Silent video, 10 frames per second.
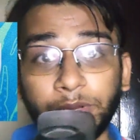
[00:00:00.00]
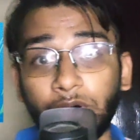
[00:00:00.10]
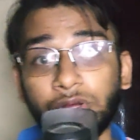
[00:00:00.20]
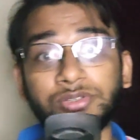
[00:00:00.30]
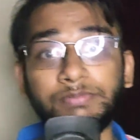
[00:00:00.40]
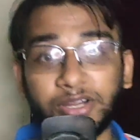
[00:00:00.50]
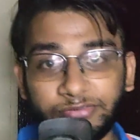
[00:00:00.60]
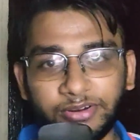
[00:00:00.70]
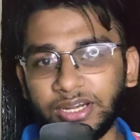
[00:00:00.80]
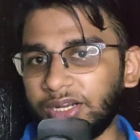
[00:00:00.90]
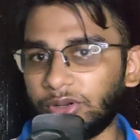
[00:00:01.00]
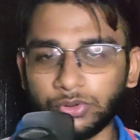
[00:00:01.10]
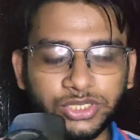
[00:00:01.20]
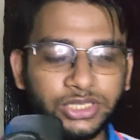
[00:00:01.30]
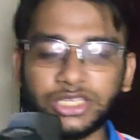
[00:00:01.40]
because midfield
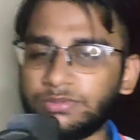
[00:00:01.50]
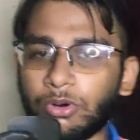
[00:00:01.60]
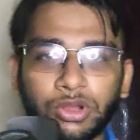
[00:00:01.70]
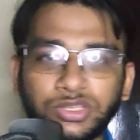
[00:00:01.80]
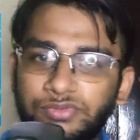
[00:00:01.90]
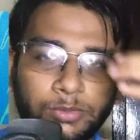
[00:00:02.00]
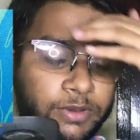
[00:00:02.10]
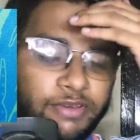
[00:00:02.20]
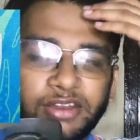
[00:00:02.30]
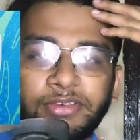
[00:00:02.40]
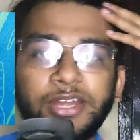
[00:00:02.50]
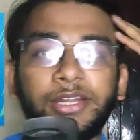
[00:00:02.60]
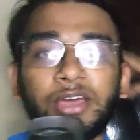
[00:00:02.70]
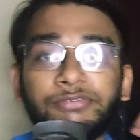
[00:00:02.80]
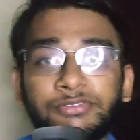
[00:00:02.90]
losing these balls will be very, very
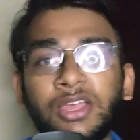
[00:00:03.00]
tough.